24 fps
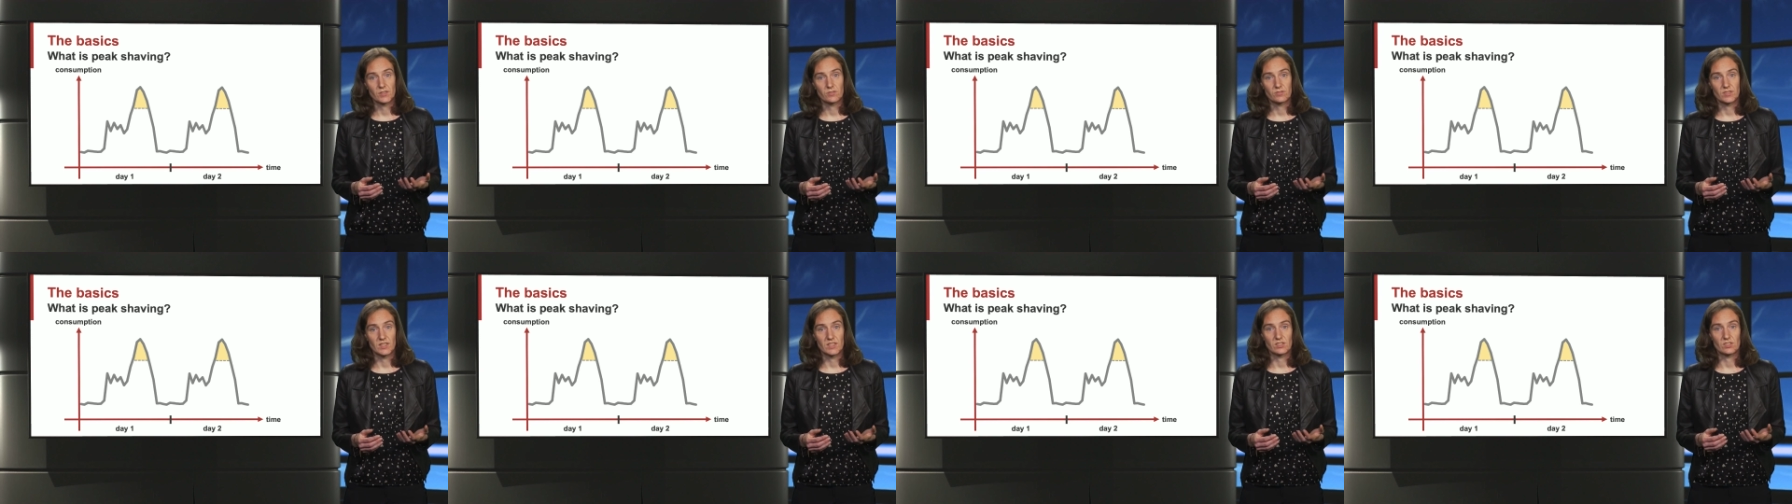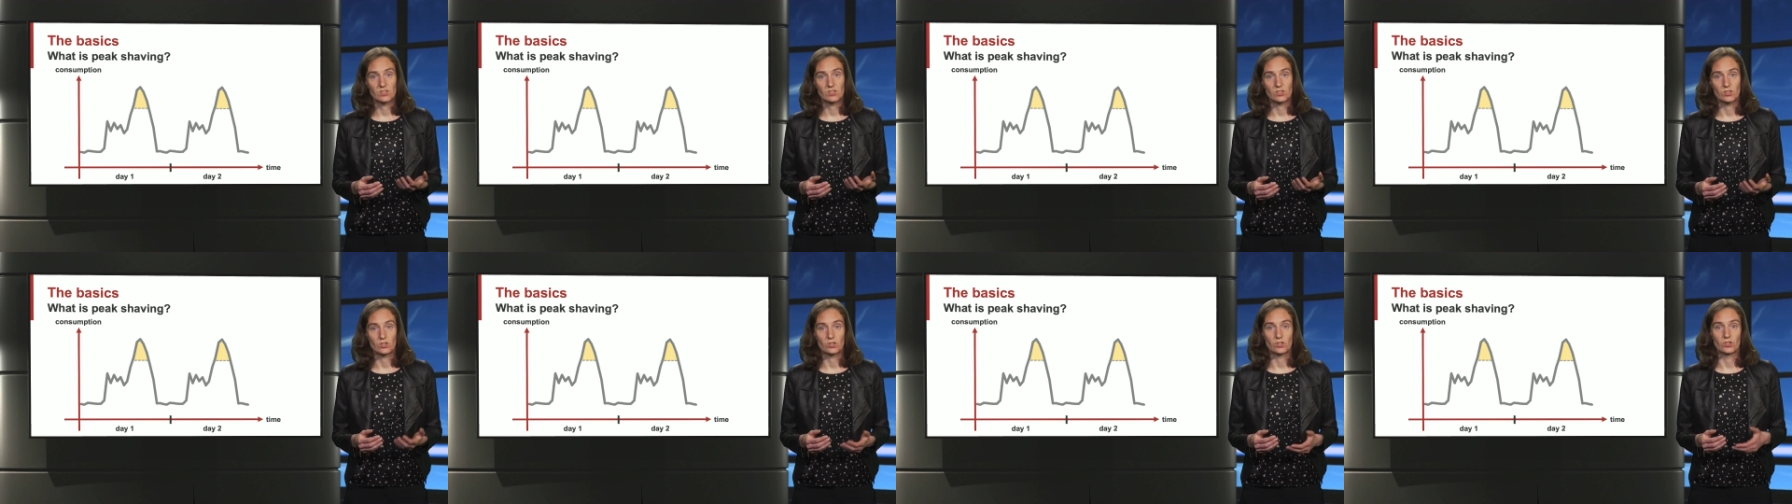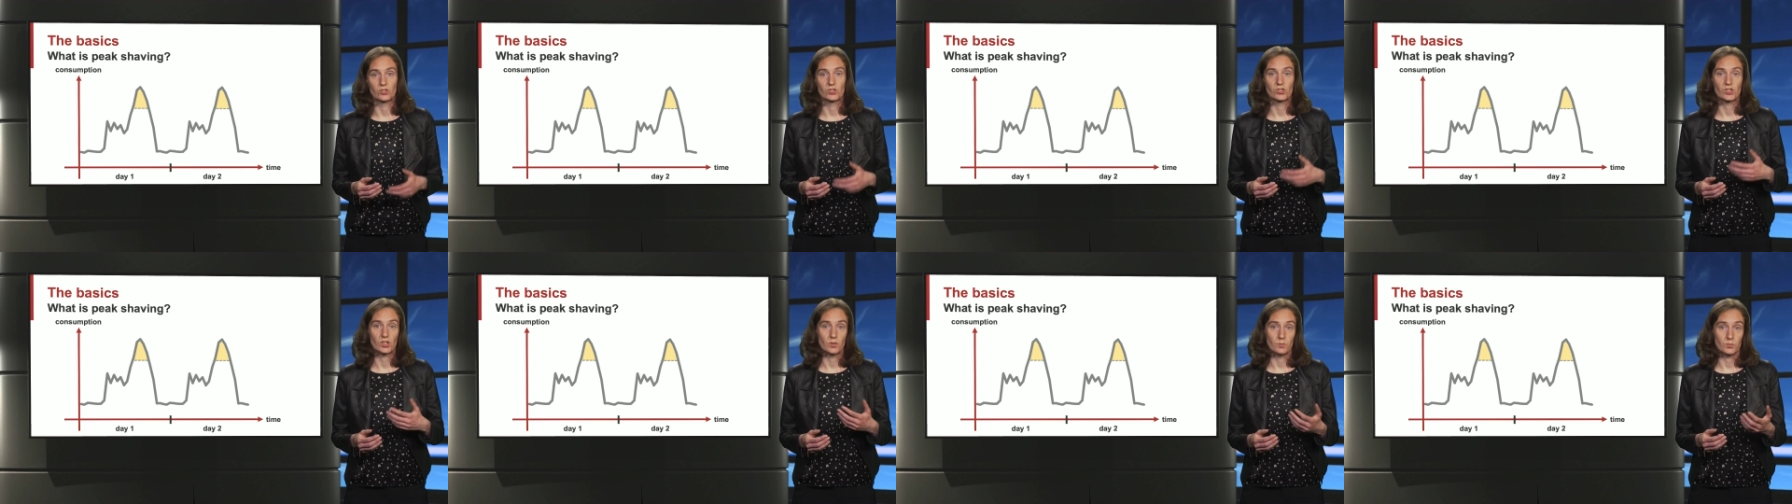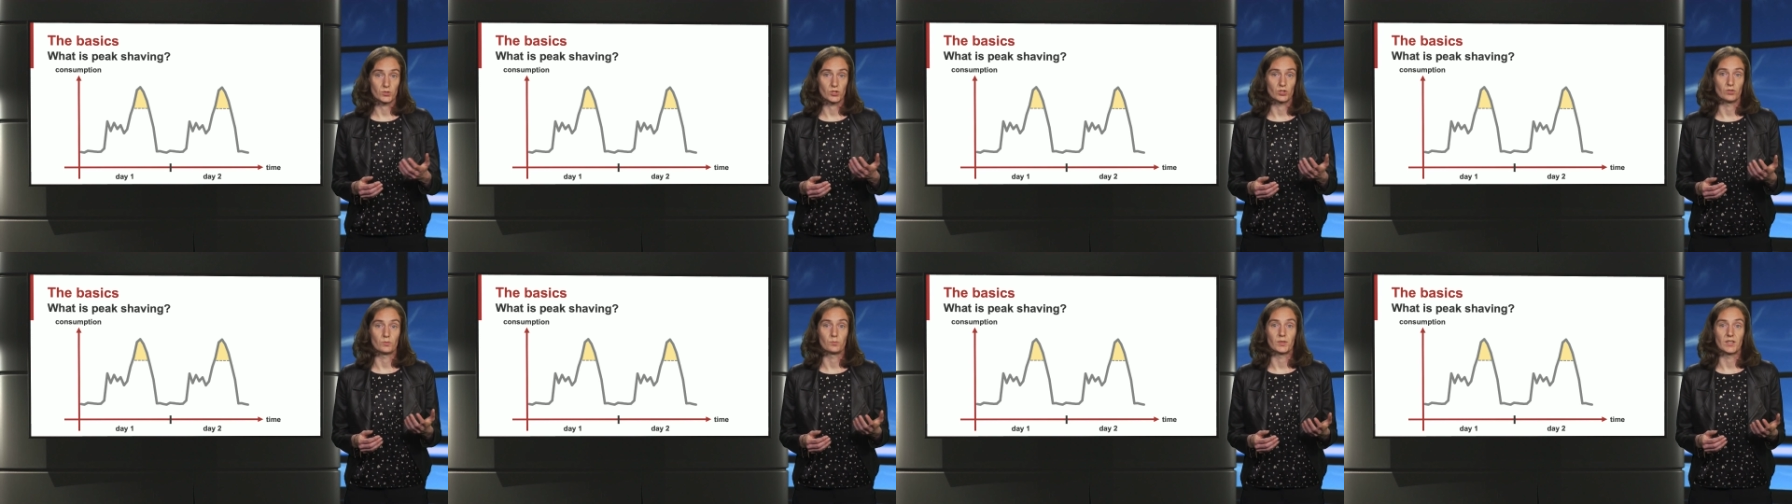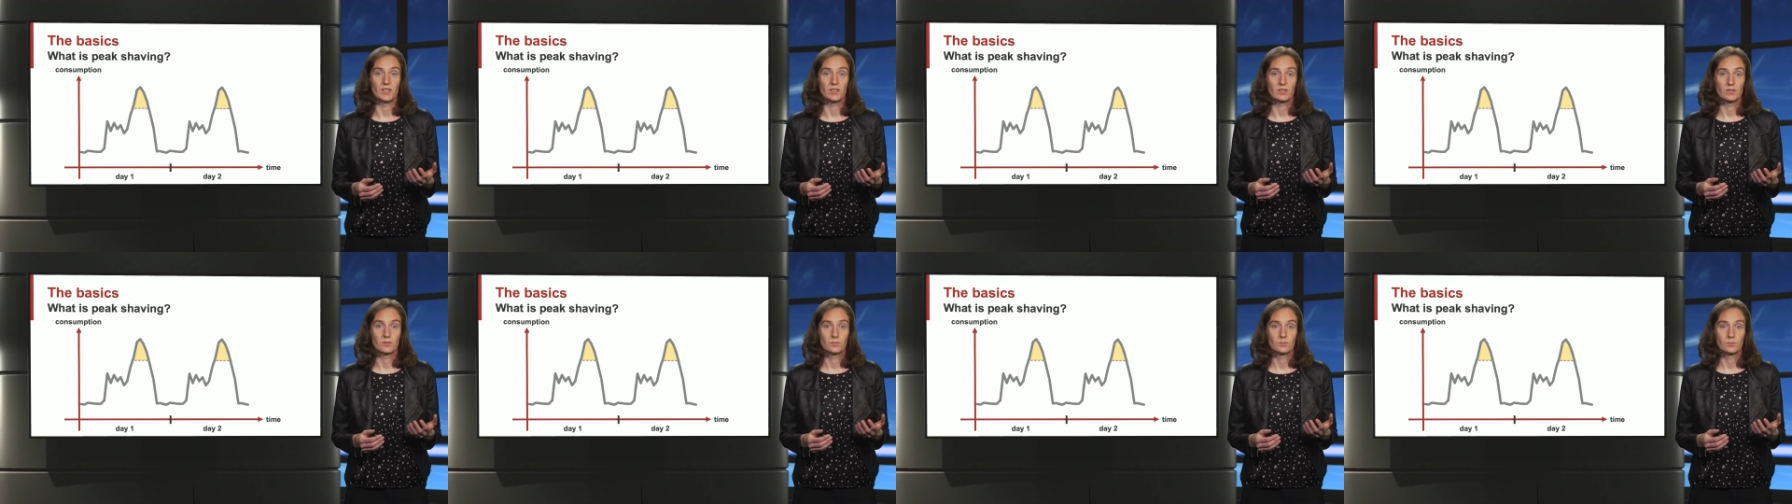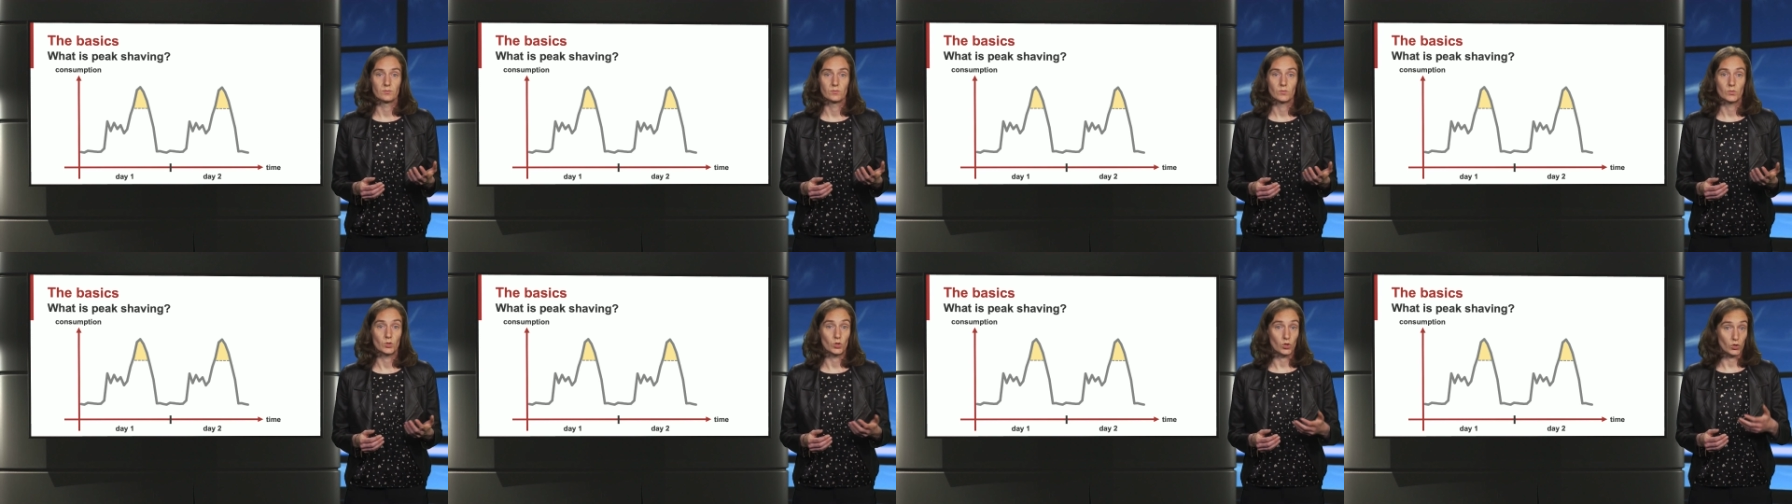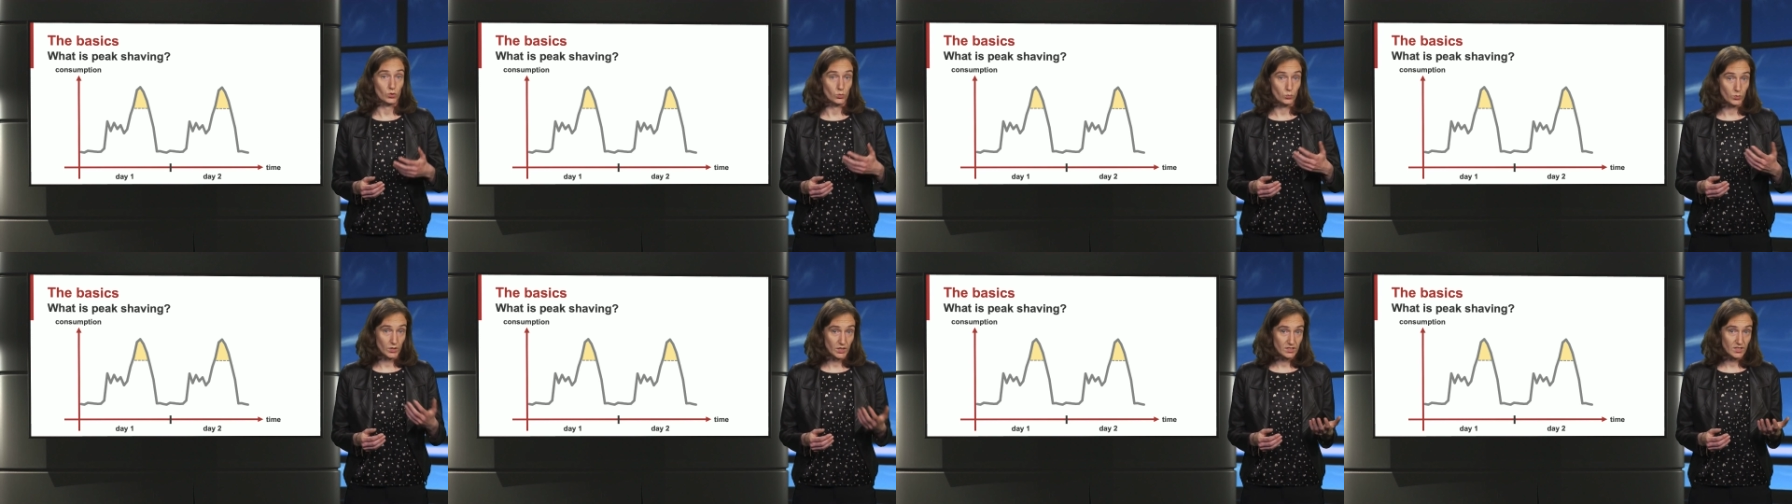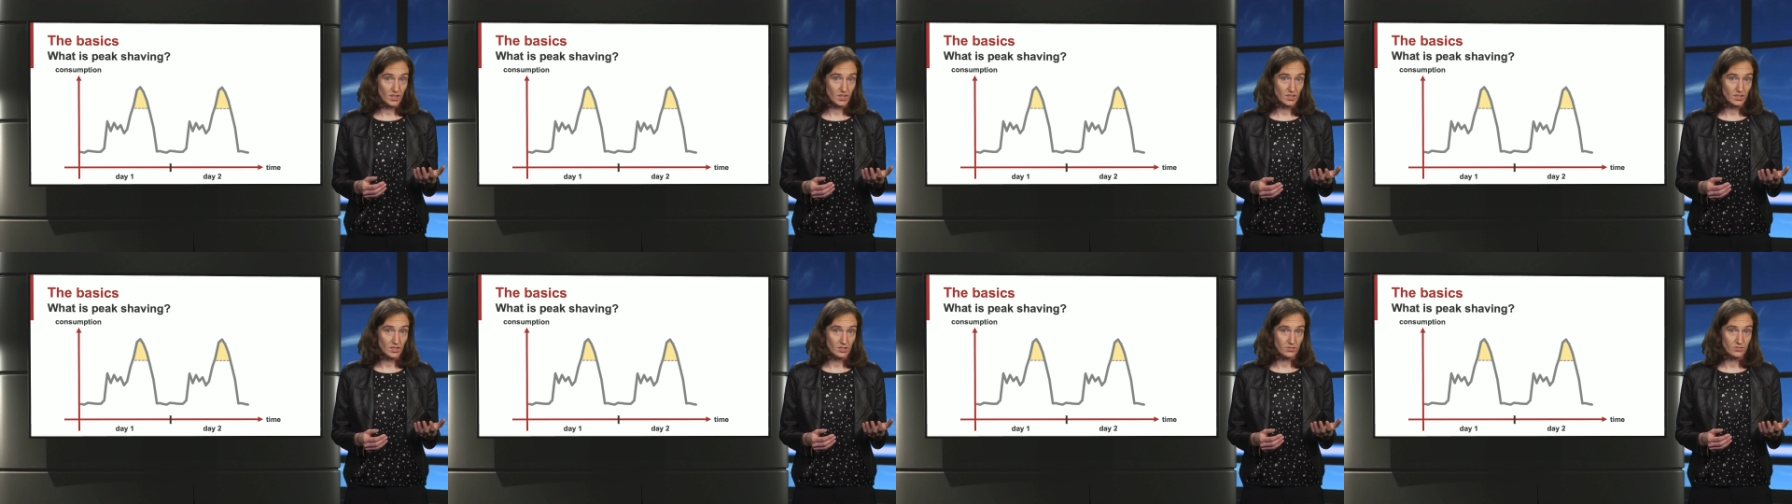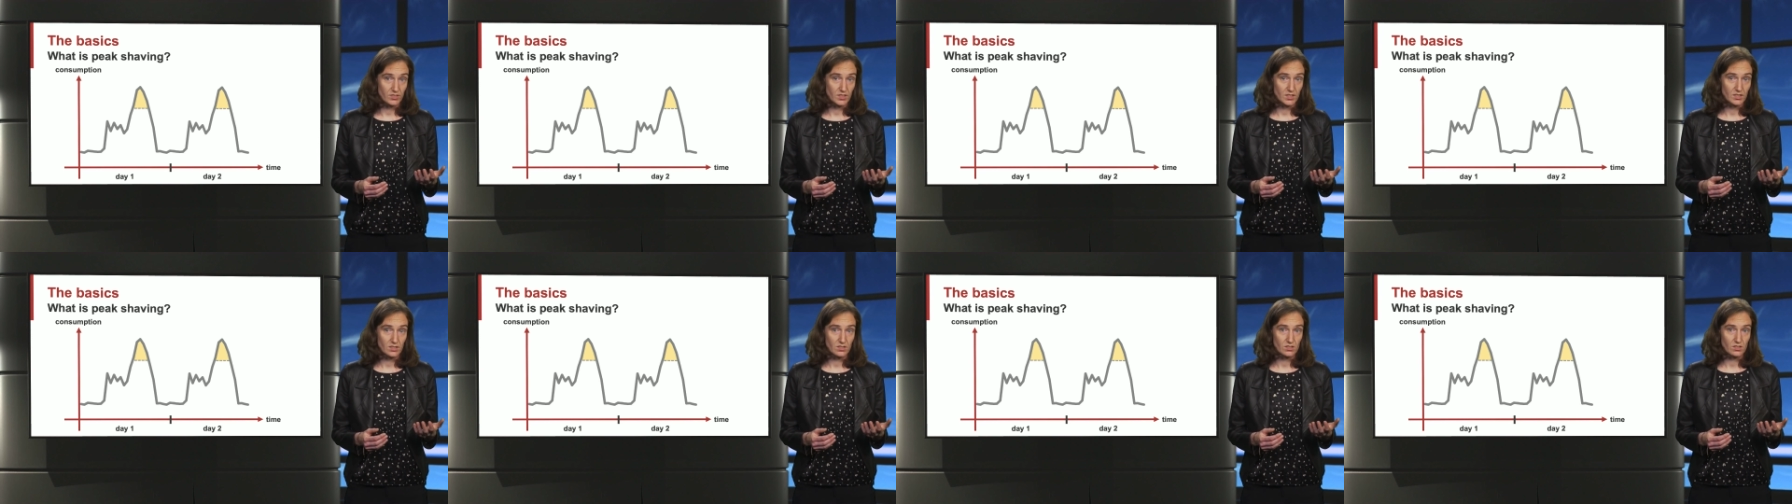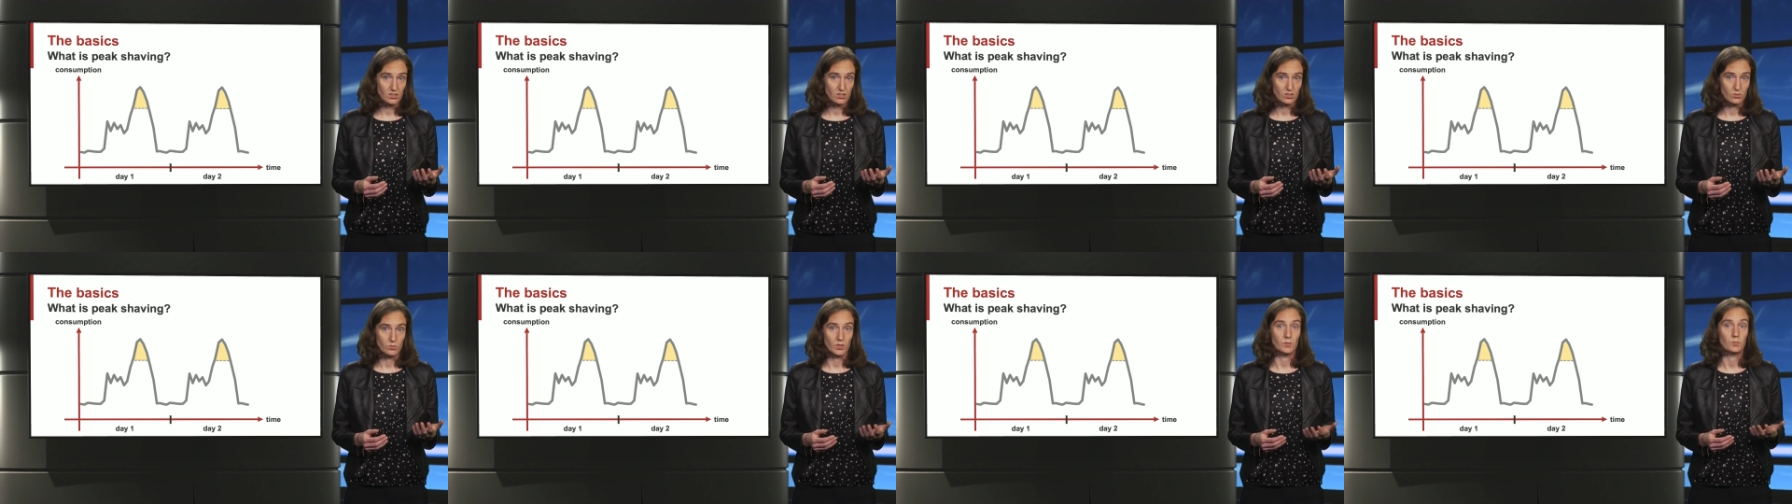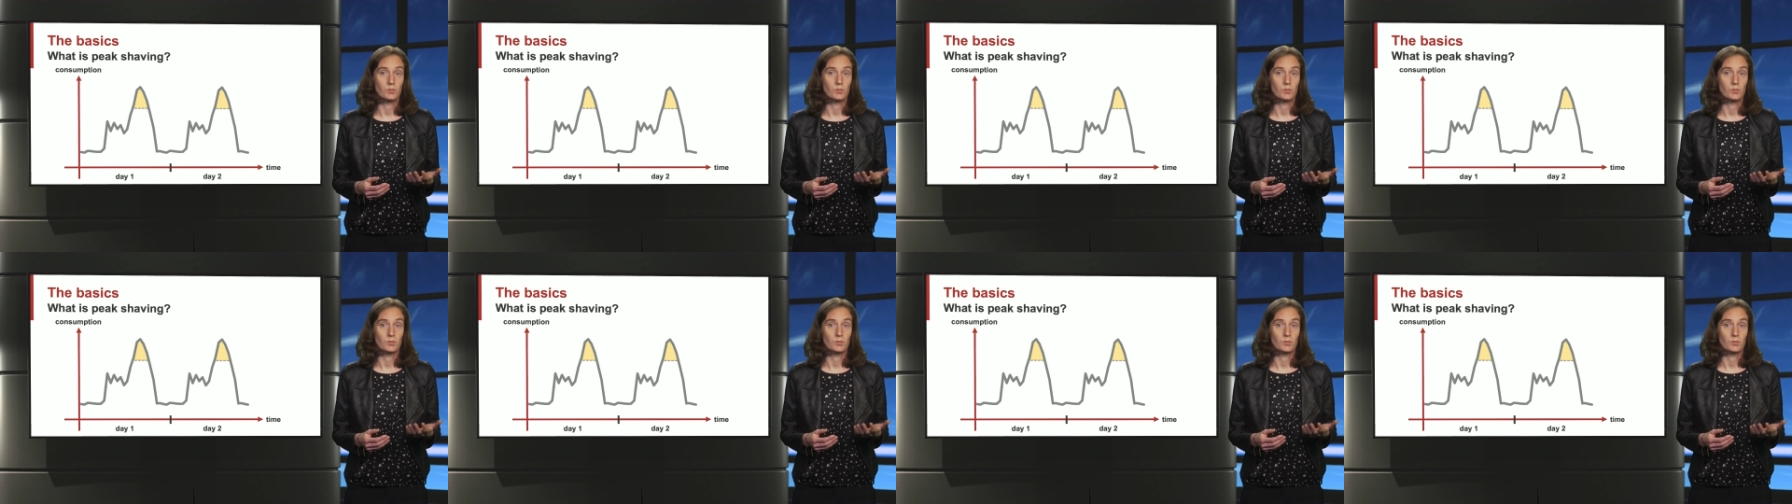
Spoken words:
faces a consumption peak on weekday evenings when